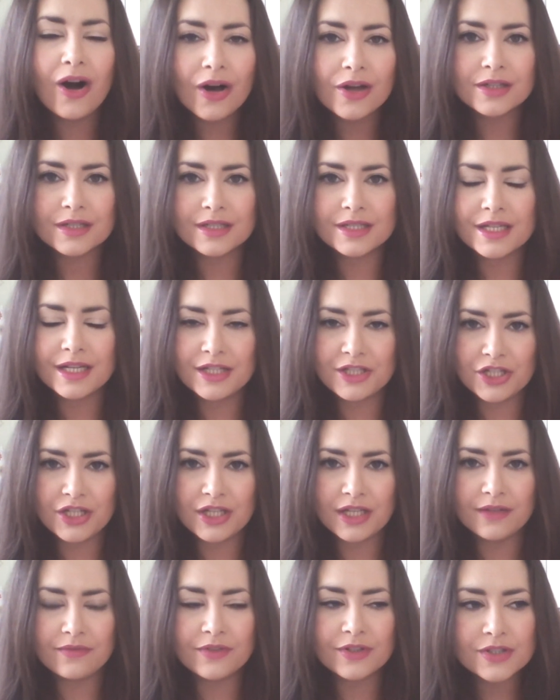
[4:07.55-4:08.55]
aren't
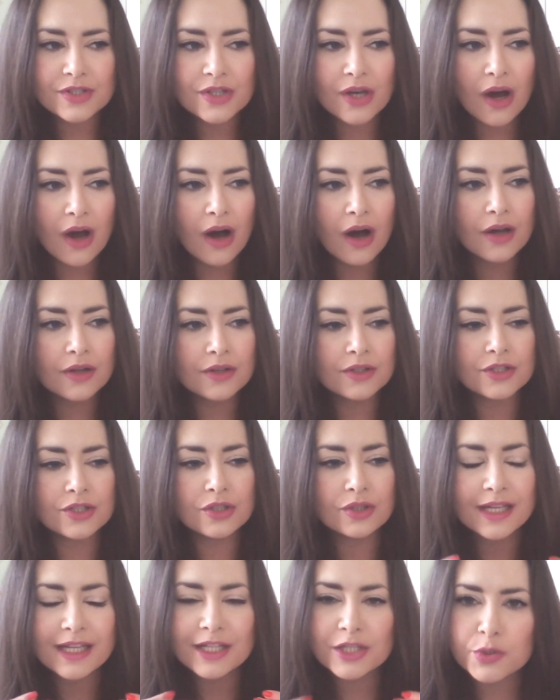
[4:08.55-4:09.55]
achievers, that aren't
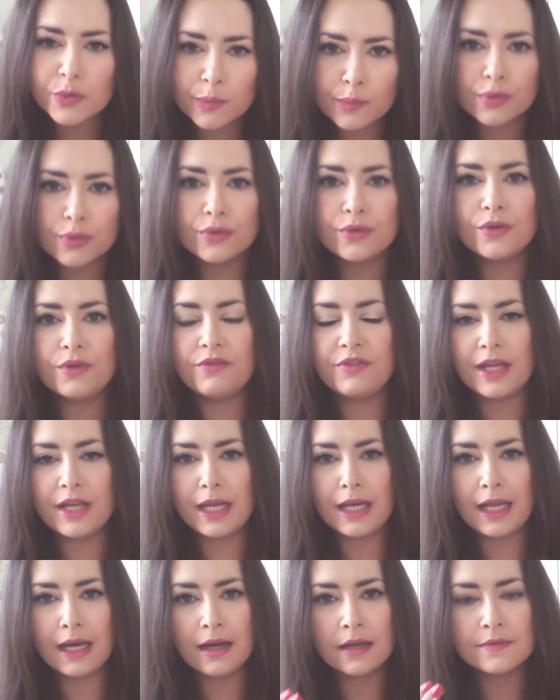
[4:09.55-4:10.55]
looking to improve their
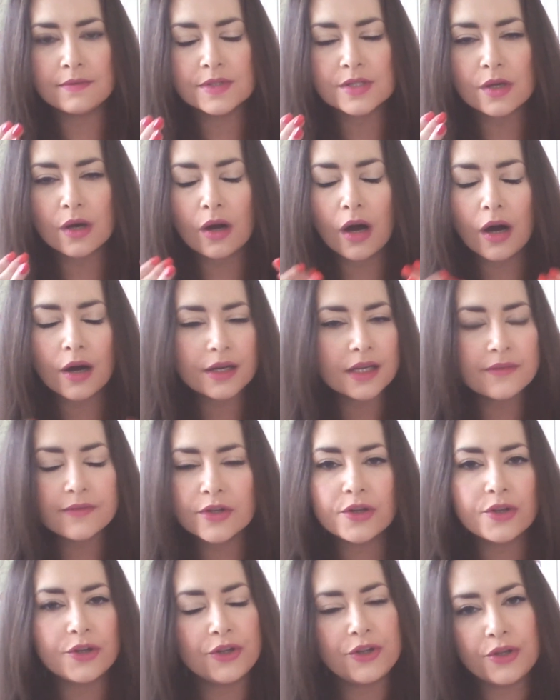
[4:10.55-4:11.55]
lives, aren't even
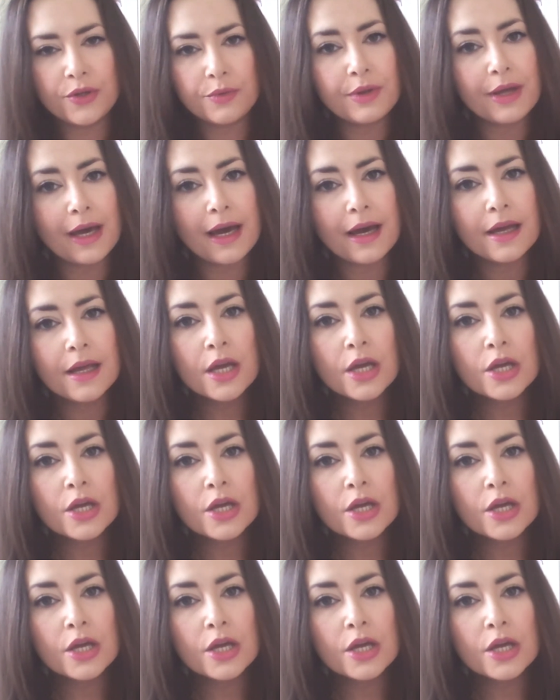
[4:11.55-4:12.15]
going to do that.